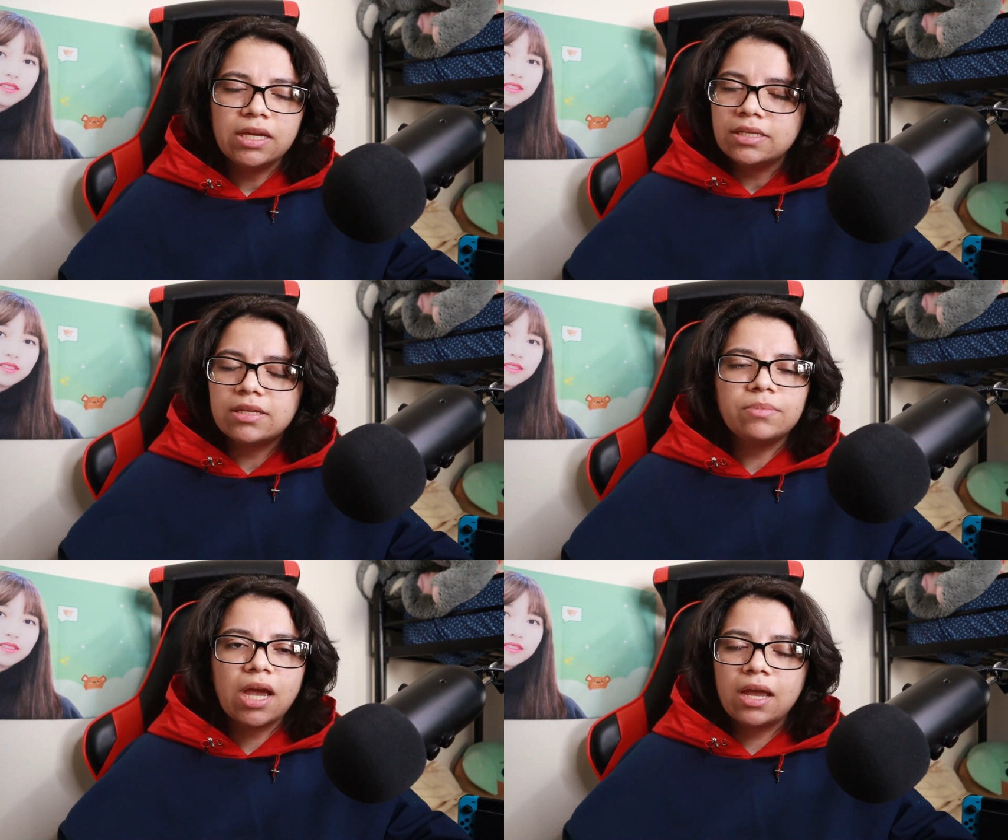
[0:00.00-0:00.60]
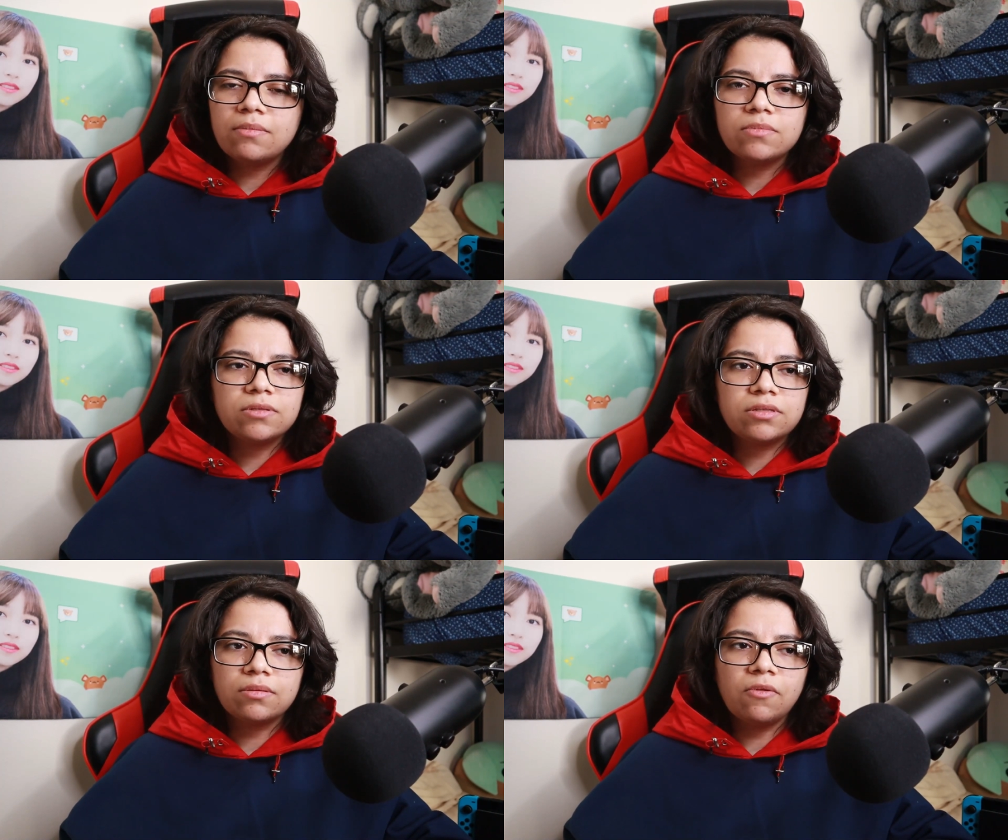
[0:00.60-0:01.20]

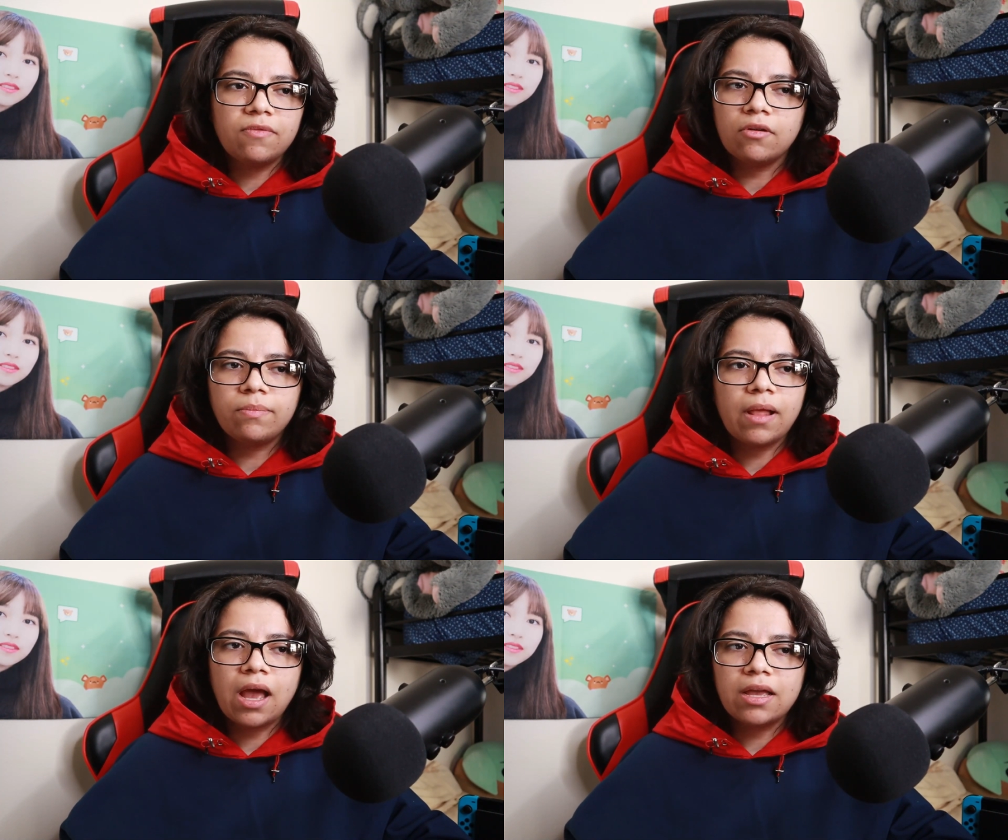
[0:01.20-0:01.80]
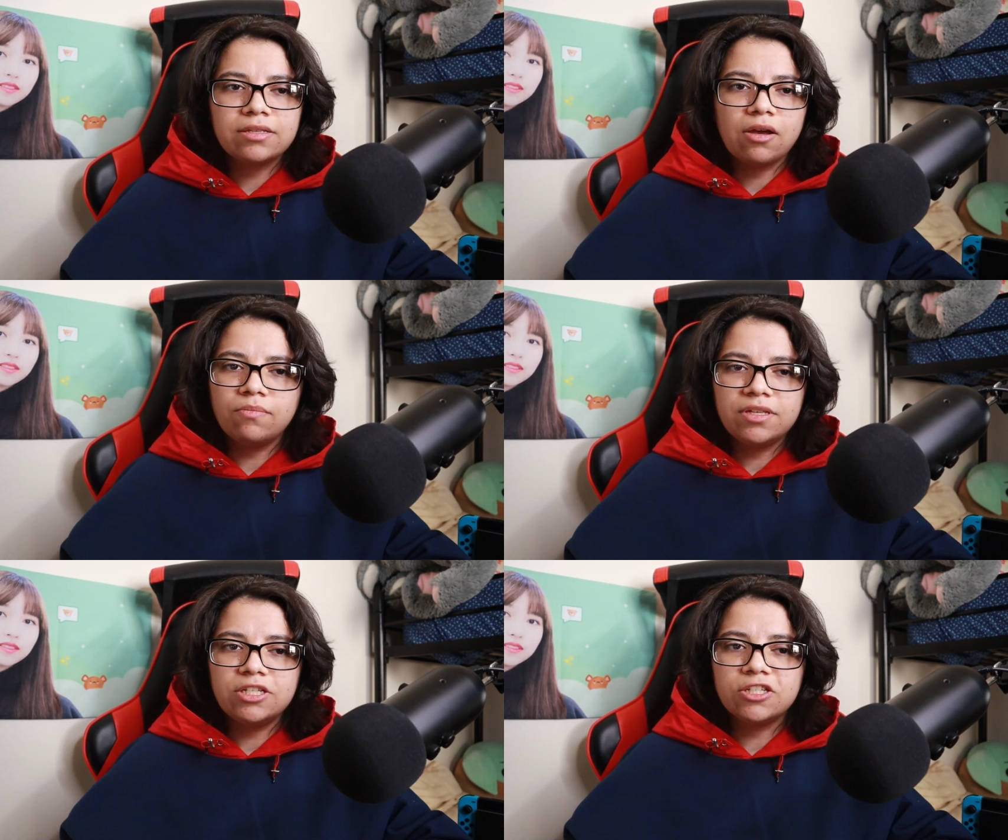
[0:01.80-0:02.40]
Sometimes some of the replies, I'll
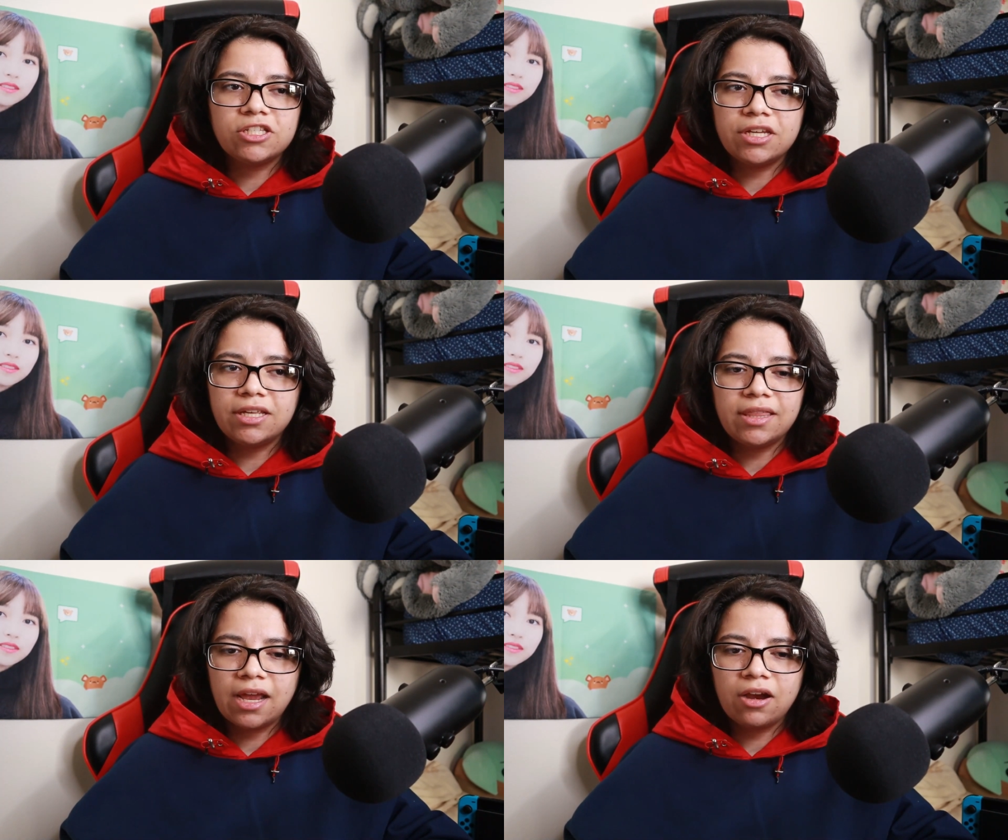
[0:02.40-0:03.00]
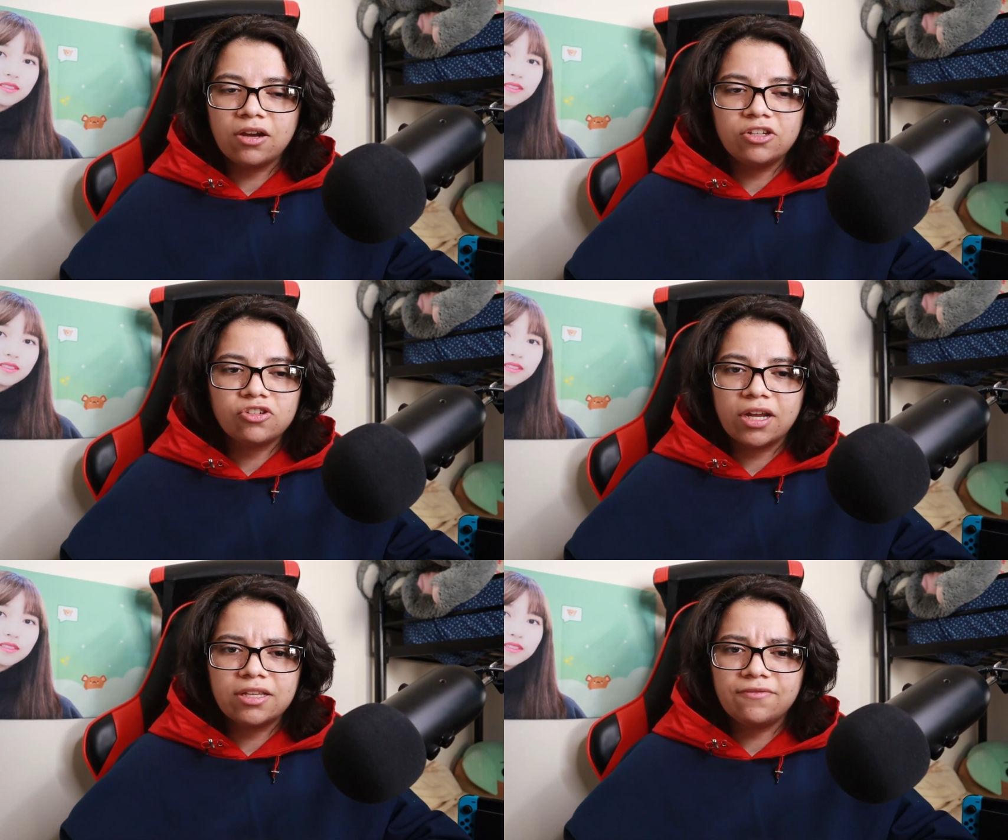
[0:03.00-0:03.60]
be just sitting there and
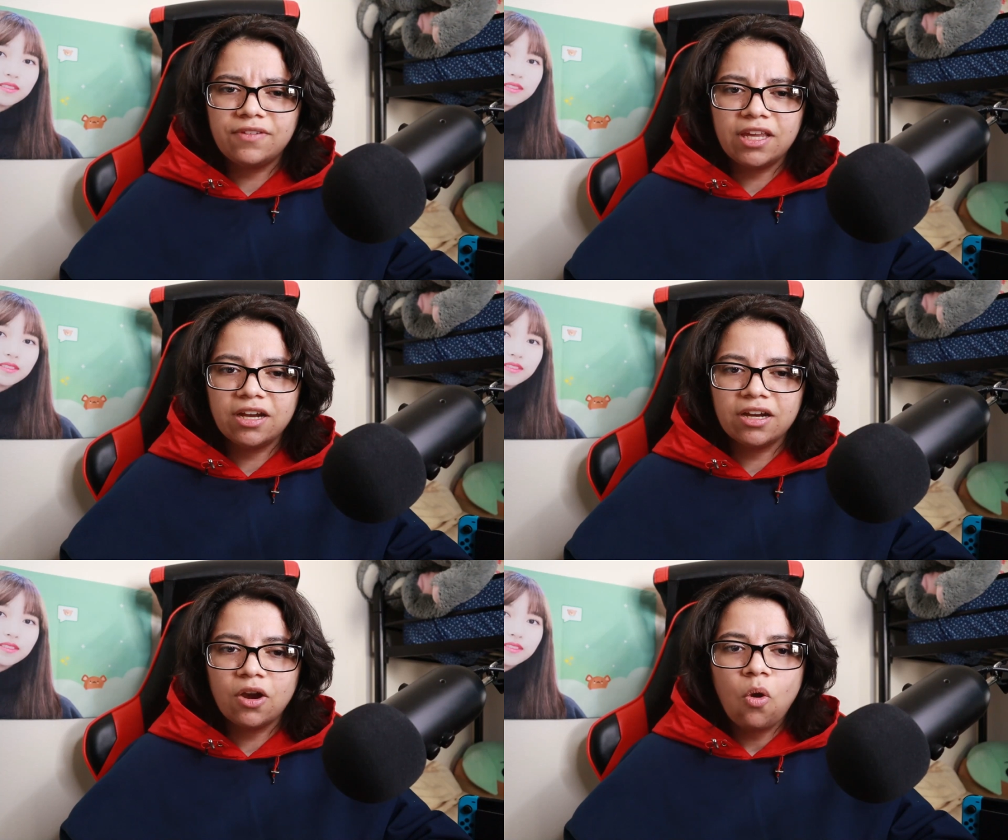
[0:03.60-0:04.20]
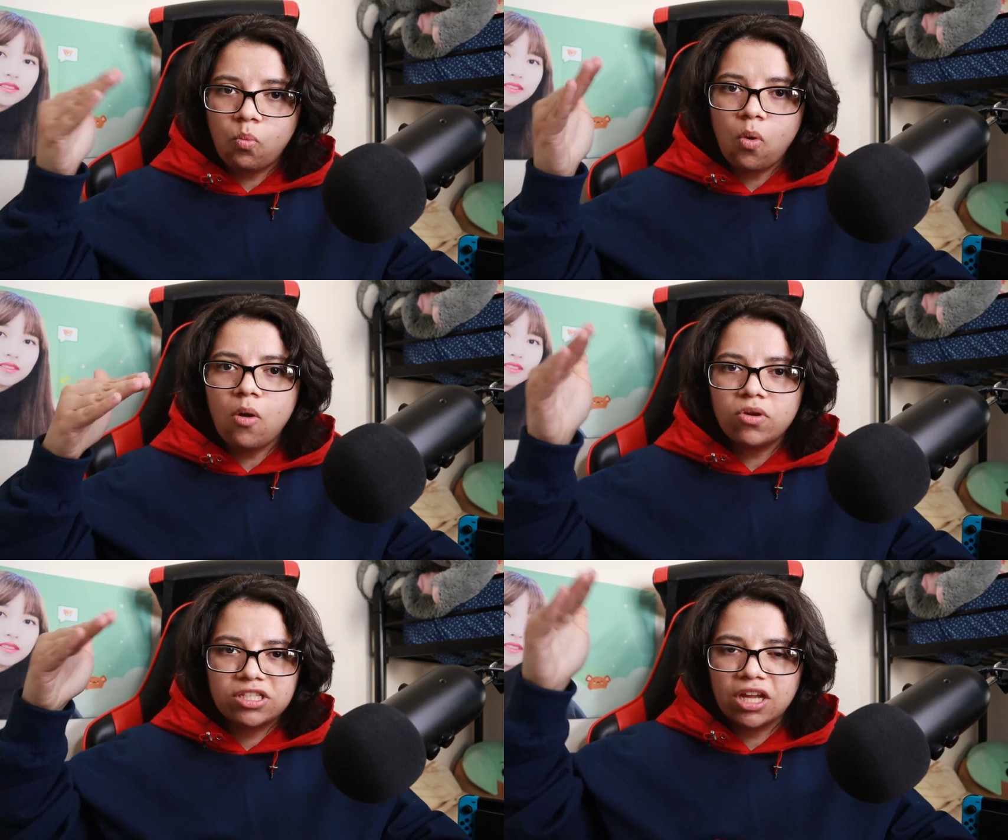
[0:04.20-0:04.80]
trying to figure
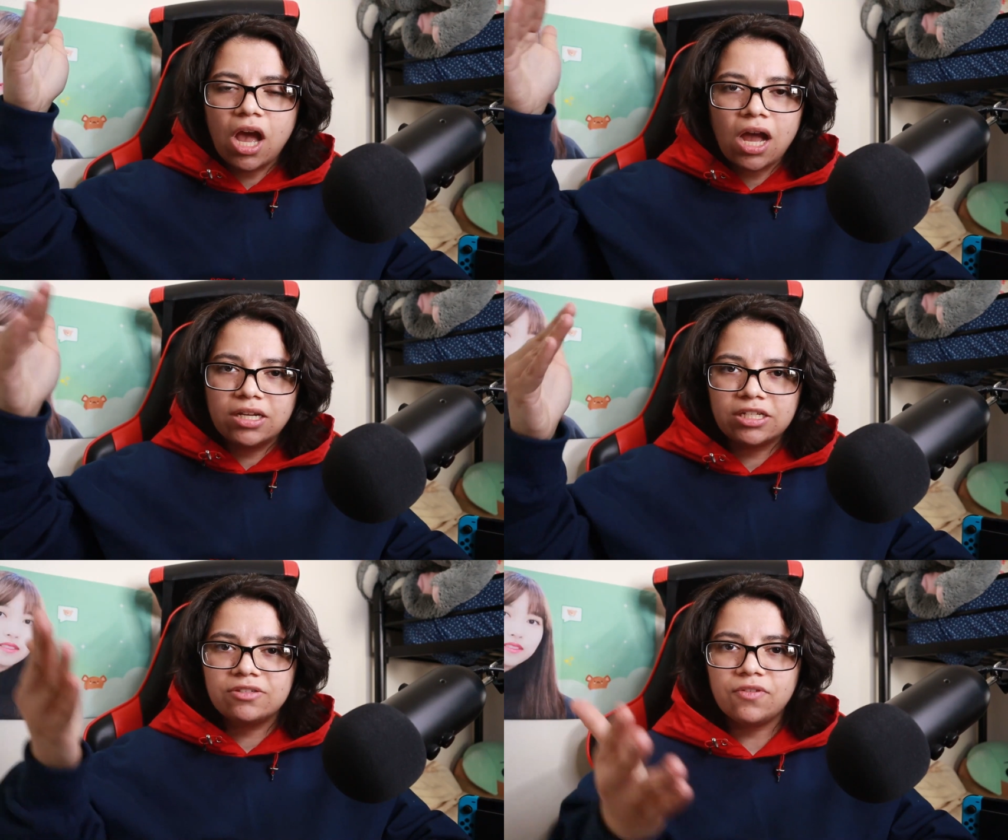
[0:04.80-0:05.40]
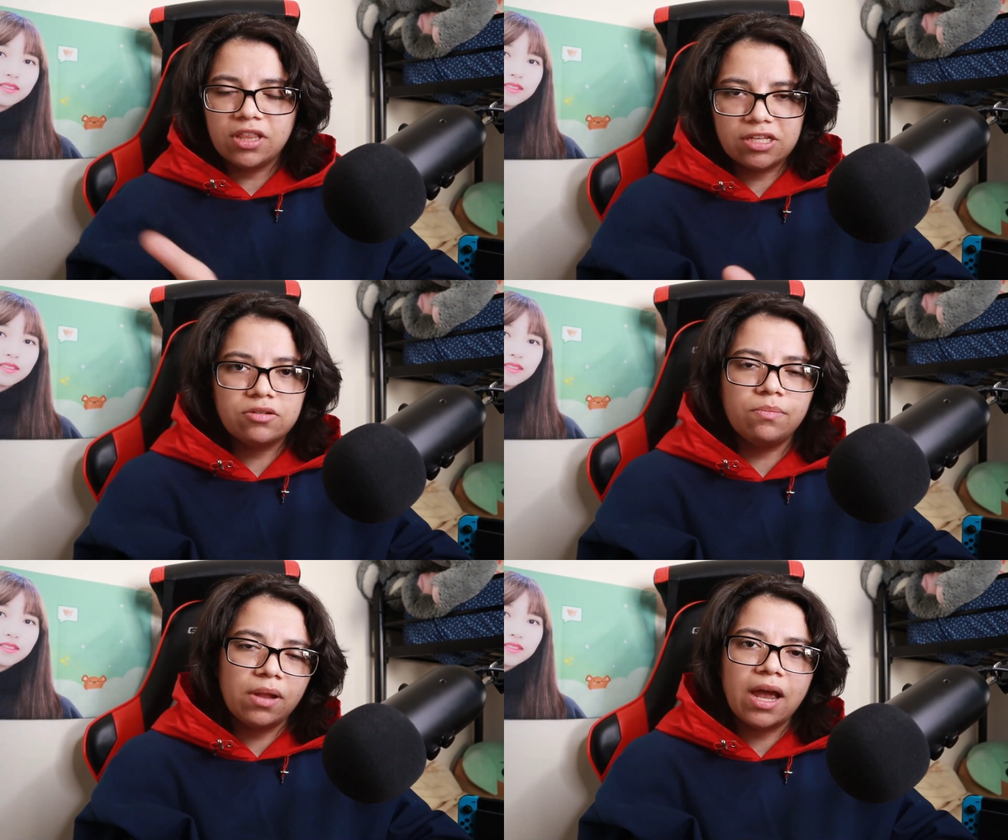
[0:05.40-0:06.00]
what was the context for this
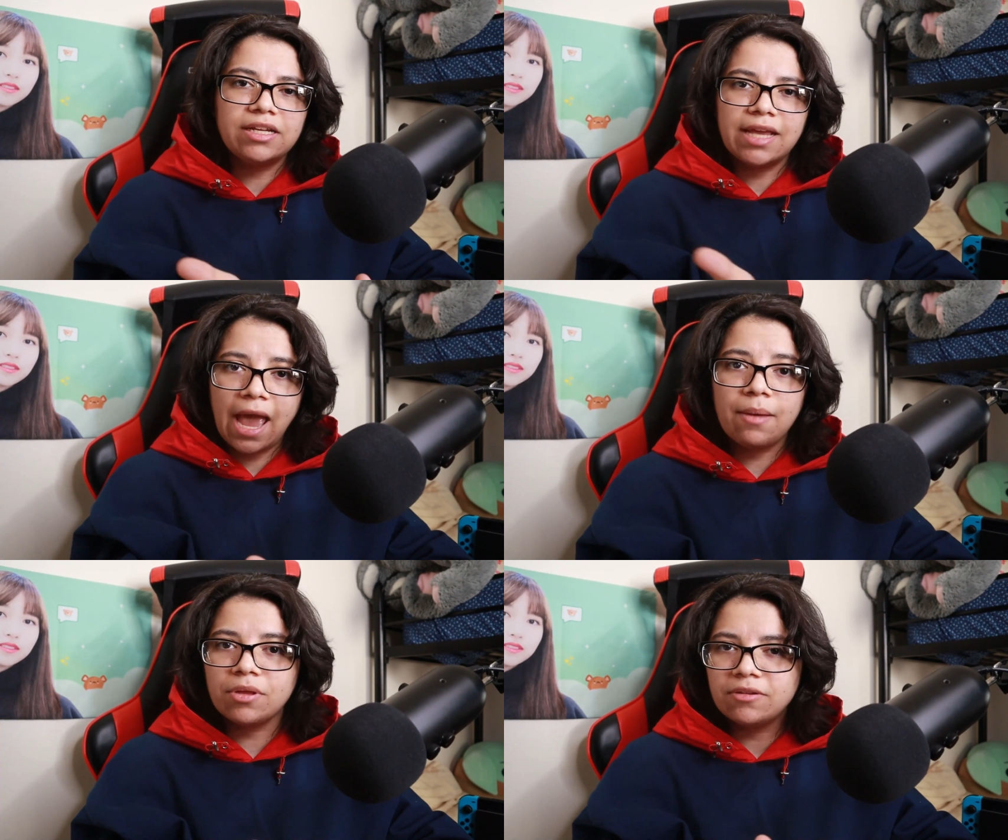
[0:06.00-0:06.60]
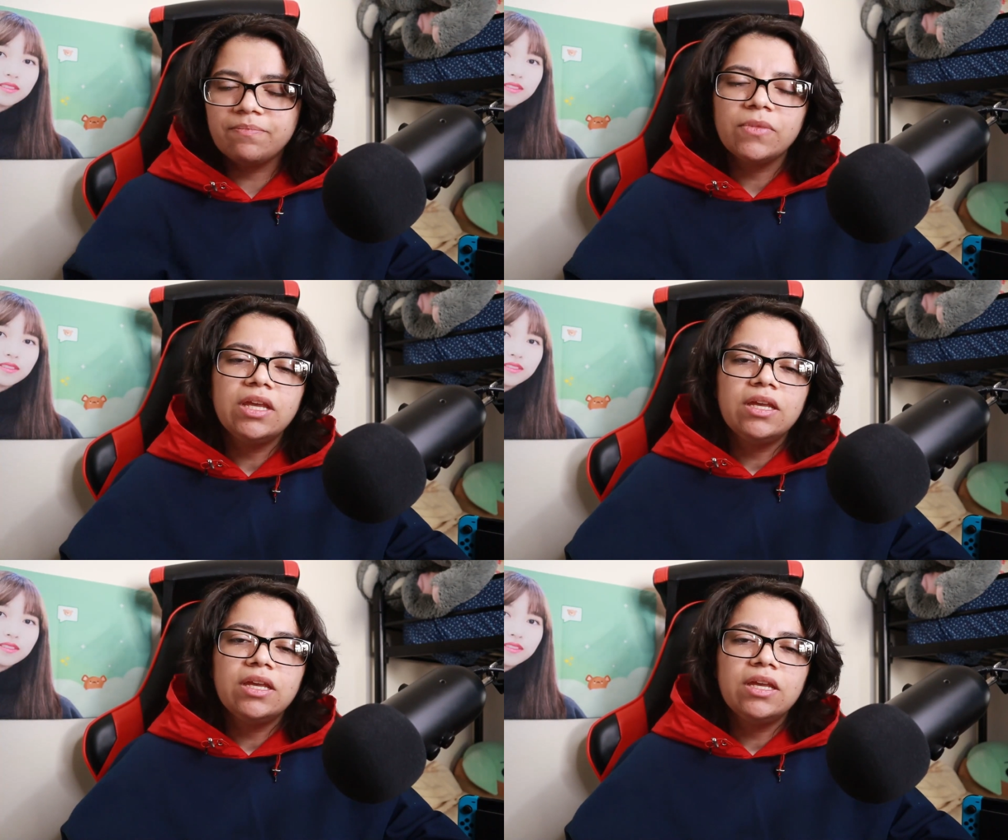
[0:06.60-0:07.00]
reply to happen.